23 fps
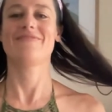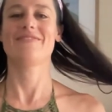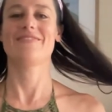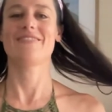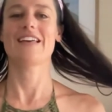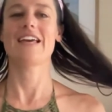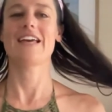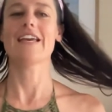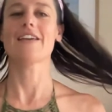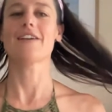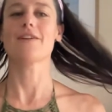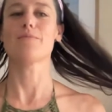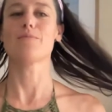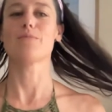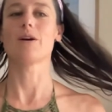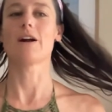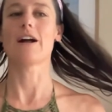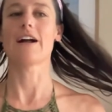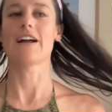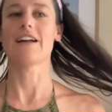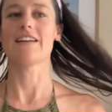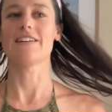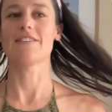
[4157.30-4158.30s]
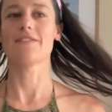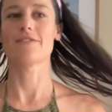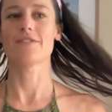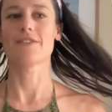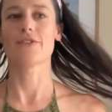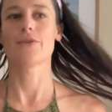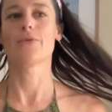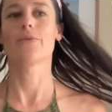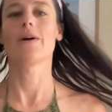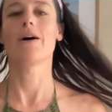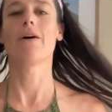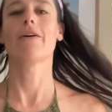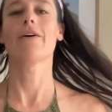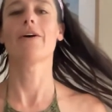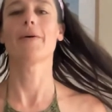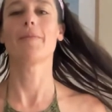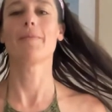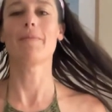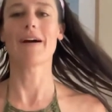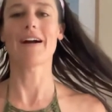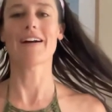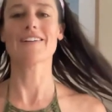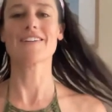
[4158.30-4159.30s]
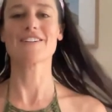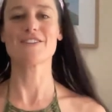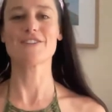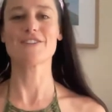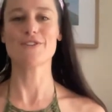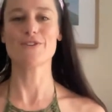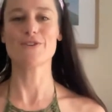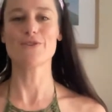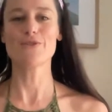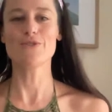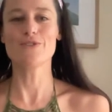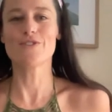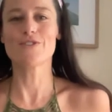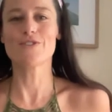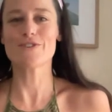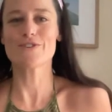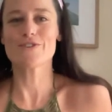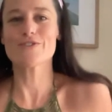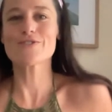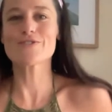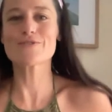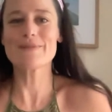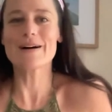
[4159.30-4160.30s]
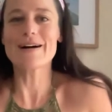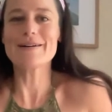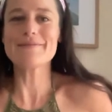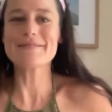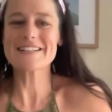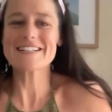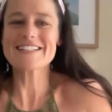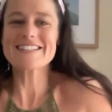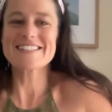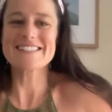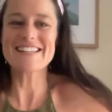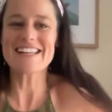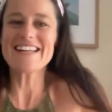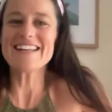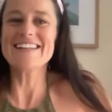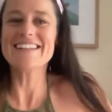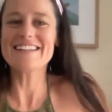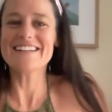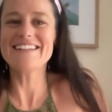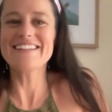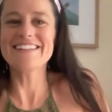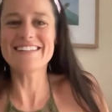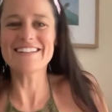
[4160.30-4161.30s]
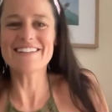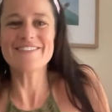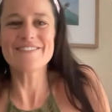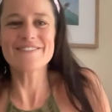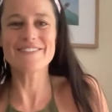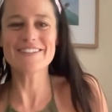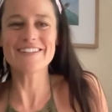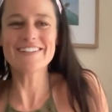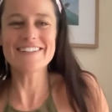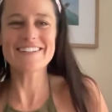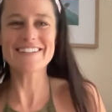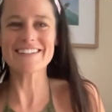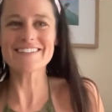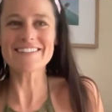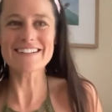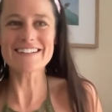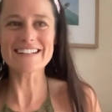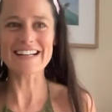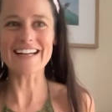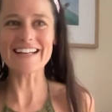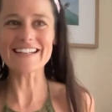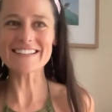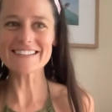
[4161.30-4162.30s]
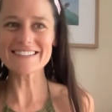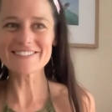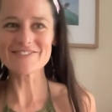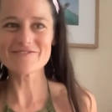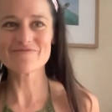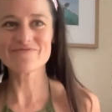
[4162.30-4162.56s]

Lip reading: Thank you, Brian, for the welcome back to YouTube. I'm excited that we're here again.